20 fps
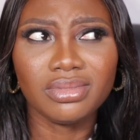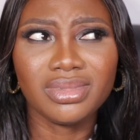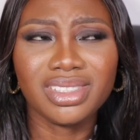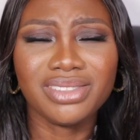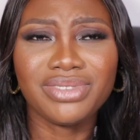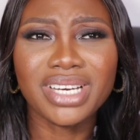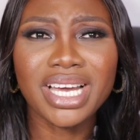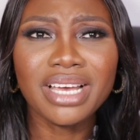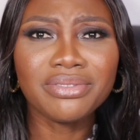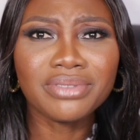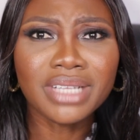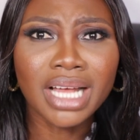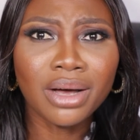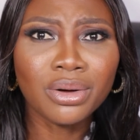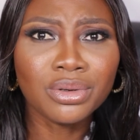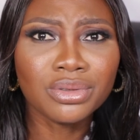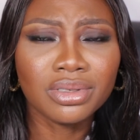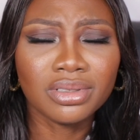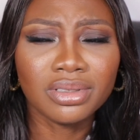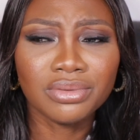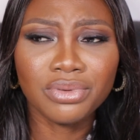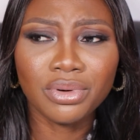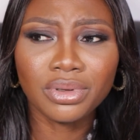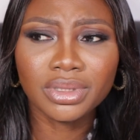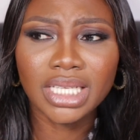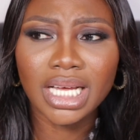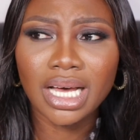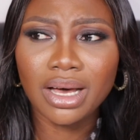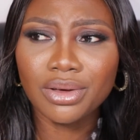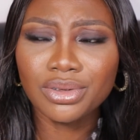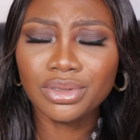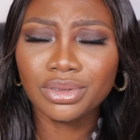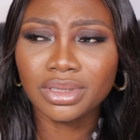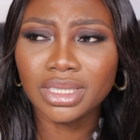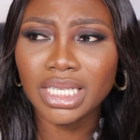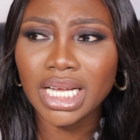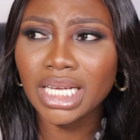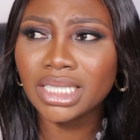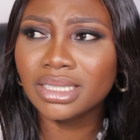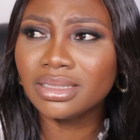5,000,
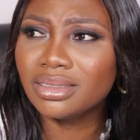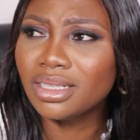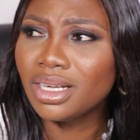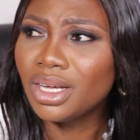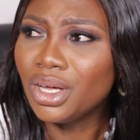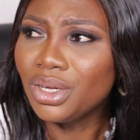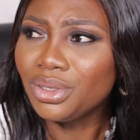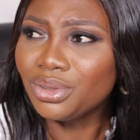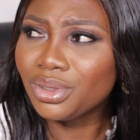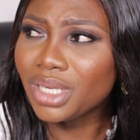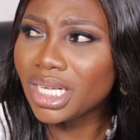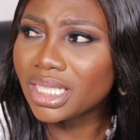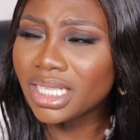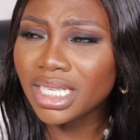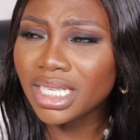4,000, and you're